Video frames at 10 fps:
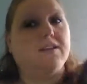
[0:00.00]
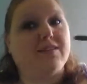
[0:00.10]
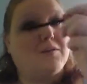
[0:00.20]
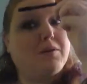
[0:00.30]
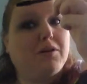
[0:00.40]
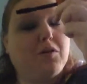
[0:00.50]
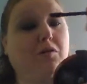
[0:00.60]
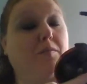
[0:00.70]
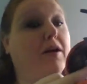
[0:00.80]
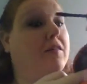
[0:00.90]
See, I want to go
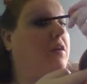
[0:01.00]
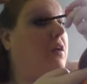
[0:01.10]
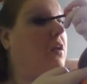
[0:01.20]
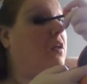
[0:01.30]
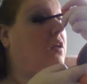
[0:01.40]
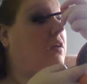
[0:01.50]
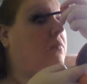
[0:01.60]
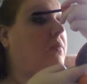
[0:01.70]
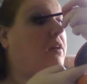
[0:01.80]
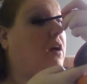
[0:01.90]
over
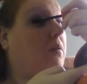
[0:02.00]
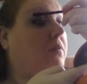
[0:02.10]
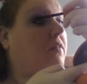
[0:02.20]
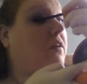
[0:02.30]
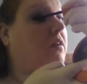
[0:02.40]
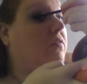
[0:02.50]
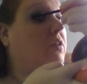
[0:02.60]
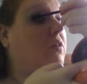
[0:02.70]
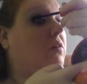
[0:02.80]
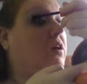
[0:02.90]
my top ones again
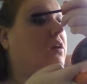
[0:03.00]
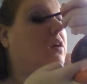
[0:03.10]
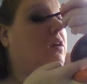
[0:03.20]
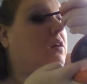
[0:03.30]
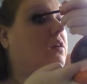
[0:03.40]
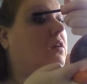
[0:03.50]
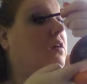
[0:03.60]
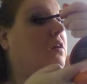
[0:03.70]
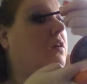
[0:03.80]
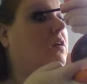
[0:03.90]
really quick
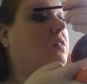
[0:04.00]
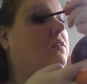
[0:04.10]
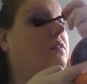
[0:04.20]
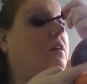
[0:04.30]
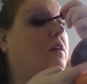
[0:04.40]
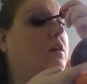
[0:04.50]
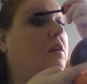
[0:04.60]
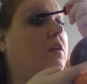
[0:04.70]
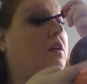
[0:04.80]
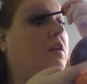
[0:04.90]
on this side.